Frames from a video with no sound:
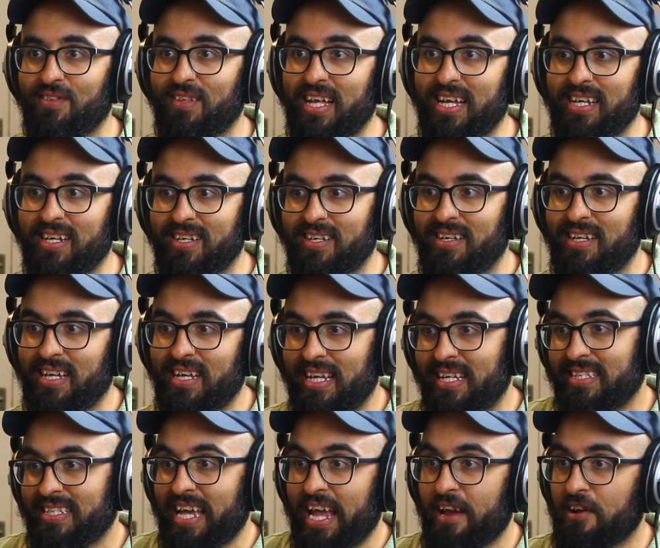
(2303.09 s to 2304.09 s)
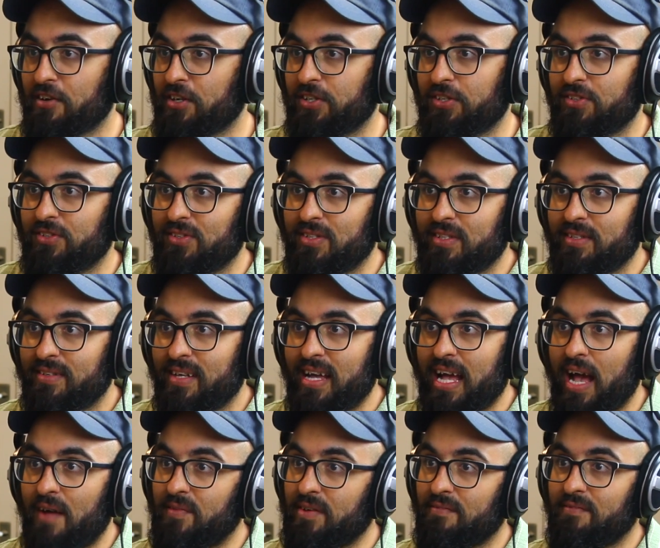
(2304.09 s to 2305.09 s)
like, his characters
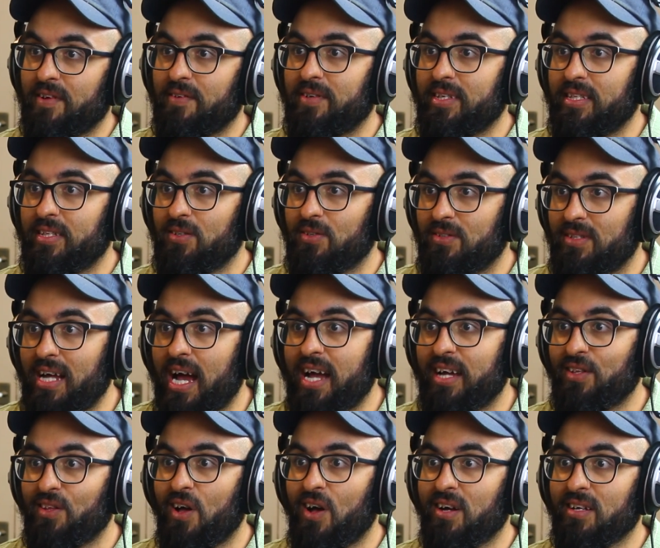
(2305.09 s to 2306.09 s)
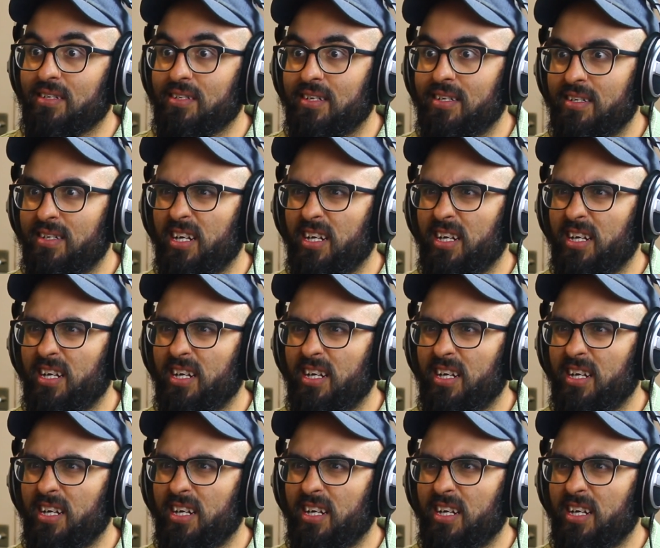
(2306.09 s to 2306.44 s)
having very little dialogue